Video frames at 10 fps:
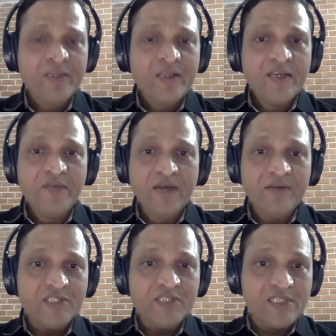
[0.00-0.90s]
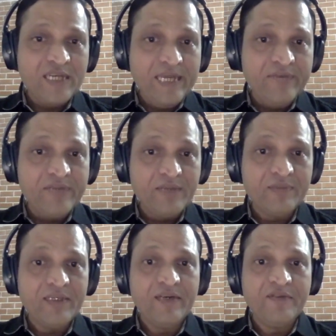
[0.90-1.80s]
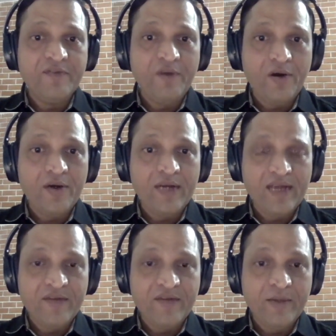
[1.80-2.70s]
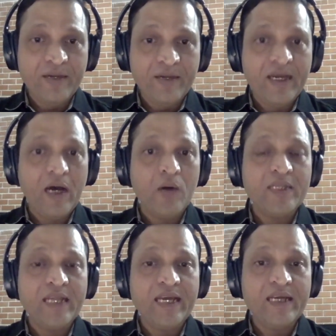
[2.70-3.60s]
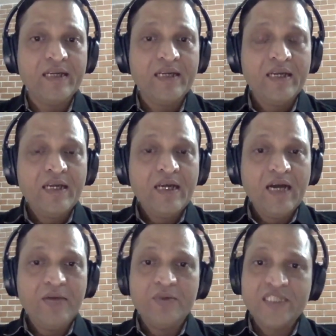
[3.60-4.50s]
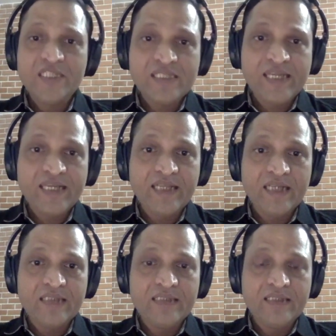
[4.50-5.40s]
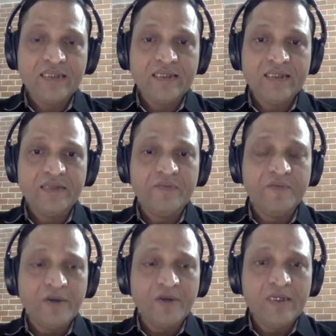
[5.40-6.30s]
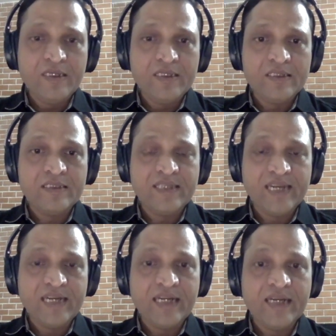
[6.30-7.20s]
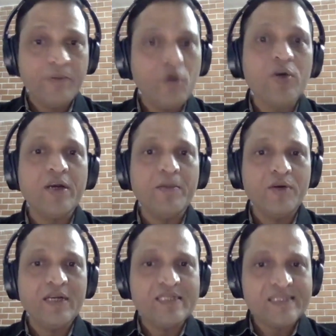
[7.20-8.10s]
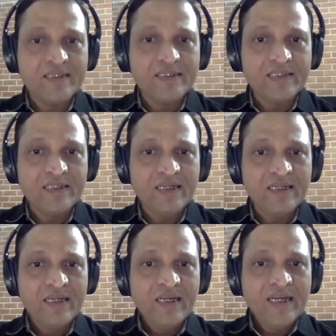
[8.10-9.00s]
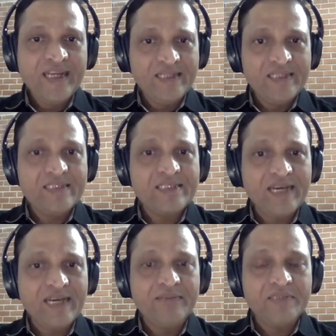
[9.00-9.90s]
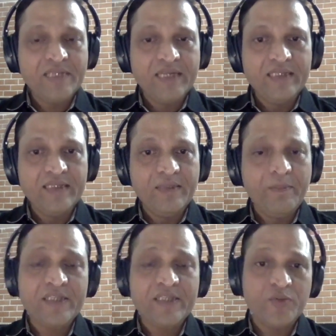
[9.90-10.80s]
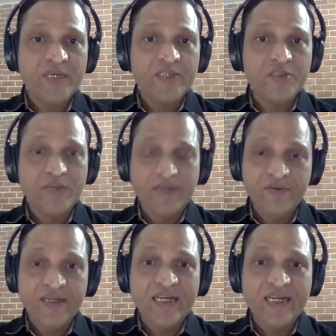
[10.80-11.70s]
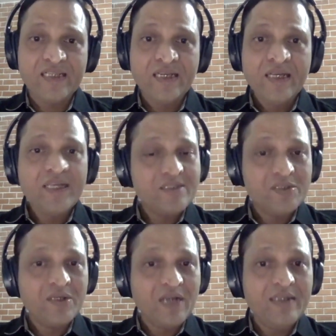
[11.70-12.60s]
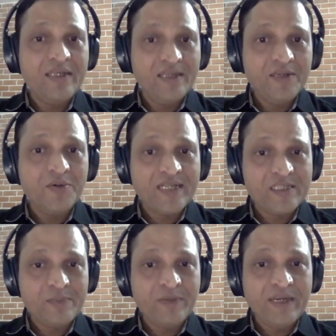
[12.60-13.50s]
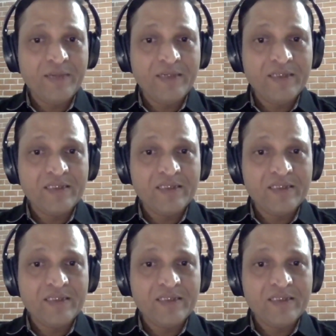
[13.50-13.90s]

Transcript: If I had to just leave something for everybody out there, I would just say that the world is getting more and more uncertain. In these times, I think the best way to navigate is to continue to experiment,